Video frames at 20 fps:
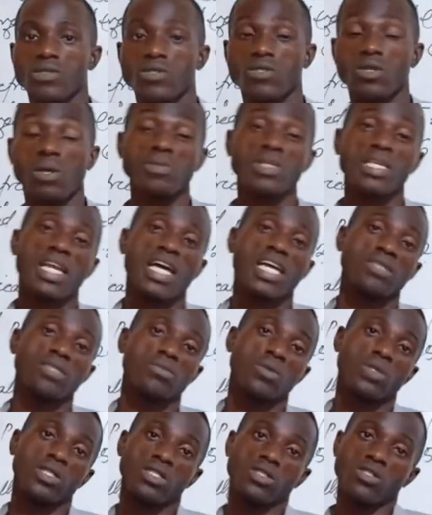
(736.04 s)
something has
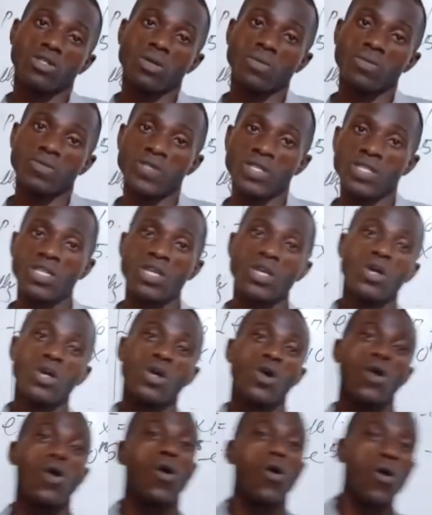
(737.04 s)
more than something,
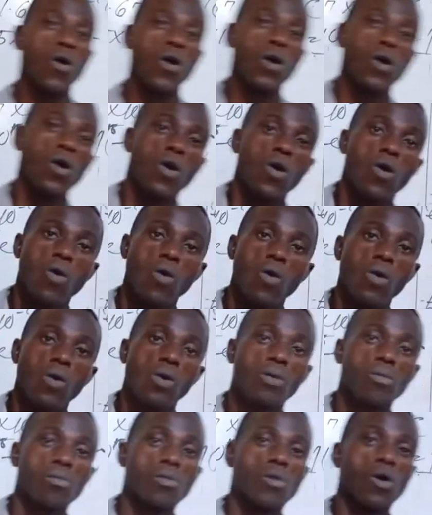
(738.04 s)
or
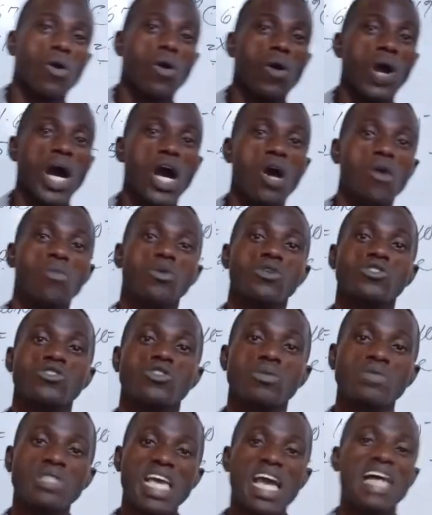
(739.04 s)
how much
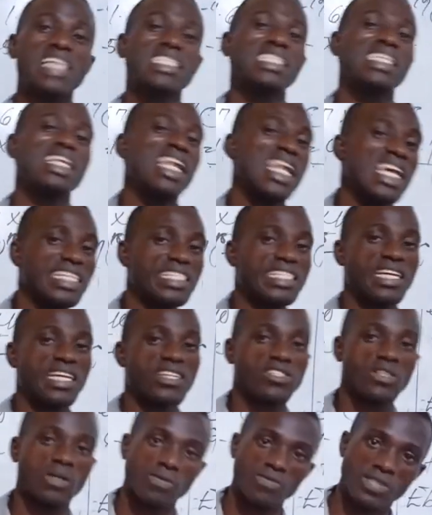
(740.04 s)
something has less than
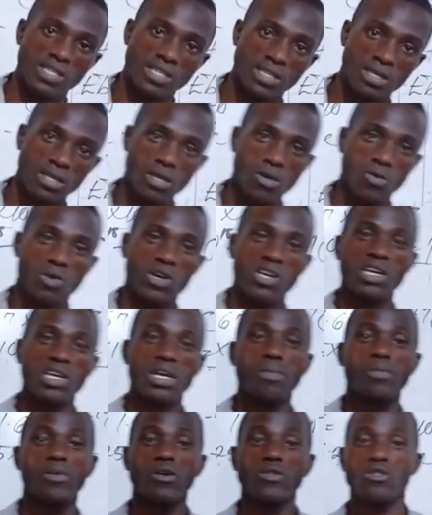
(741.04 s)
something when you
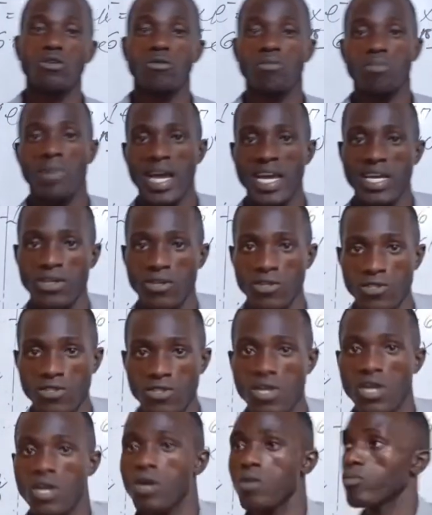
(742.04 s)
hear plus or
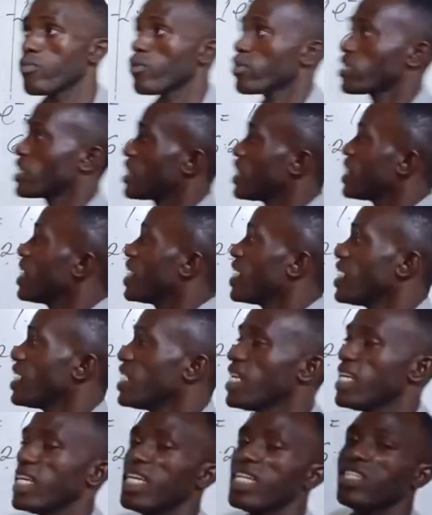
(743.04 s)
minus. But here,
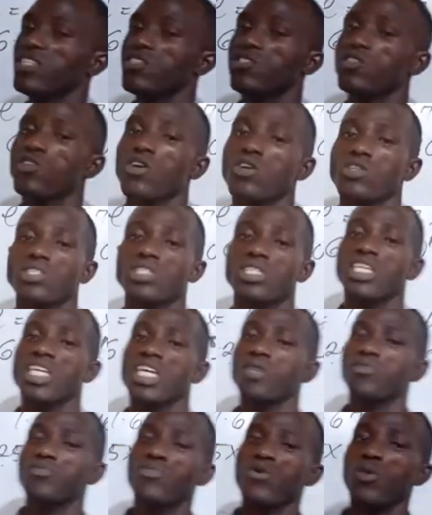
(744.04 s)
it is just
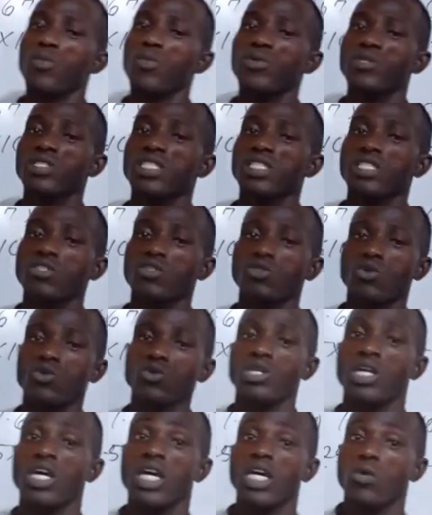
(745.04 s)
a property. So
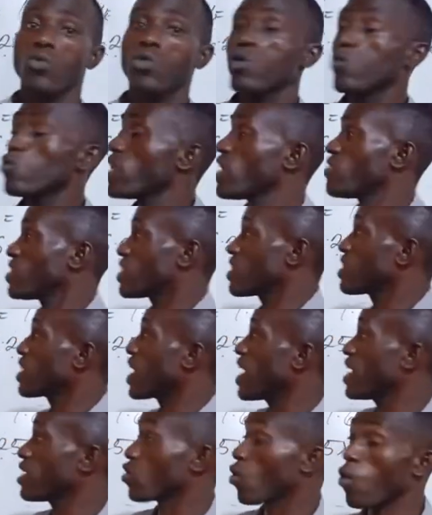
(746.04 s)
we could have
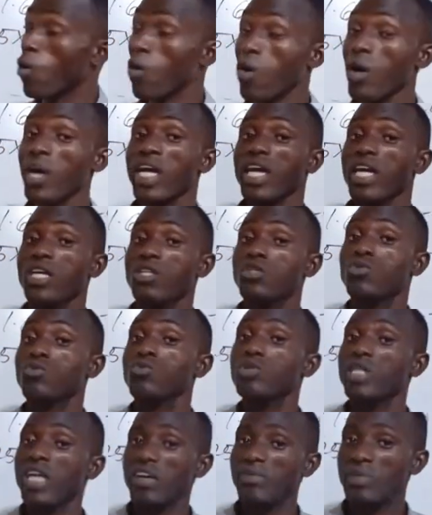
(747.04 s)
assigned, or it
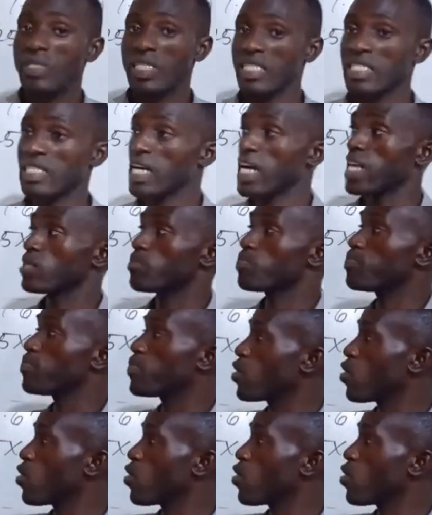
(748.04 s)
could have been assigned